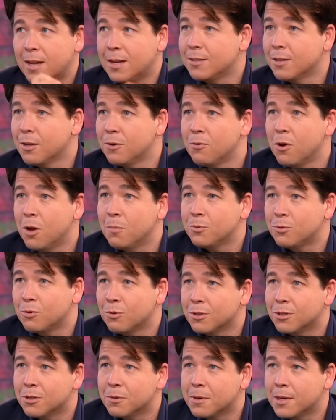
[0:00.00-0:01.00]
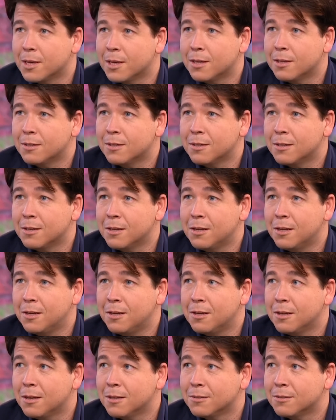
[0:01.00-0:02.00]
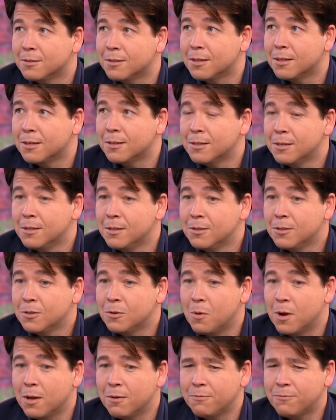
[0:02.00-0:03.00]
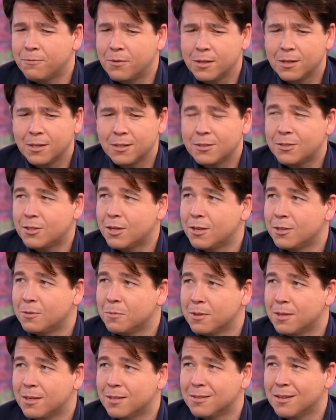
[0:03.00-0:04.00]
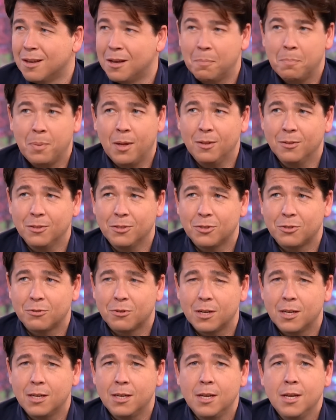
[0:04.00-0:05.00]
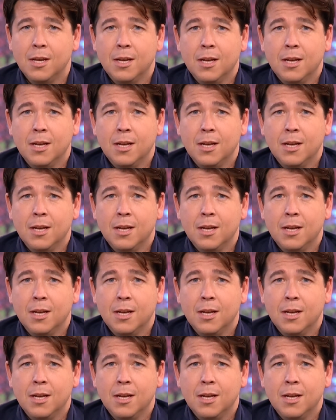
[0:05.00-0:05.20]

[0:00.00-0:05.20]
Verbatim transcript: Alexander Armstrong doing it, and he has... Uh, quite a fun exchange with his upholsterer, oh,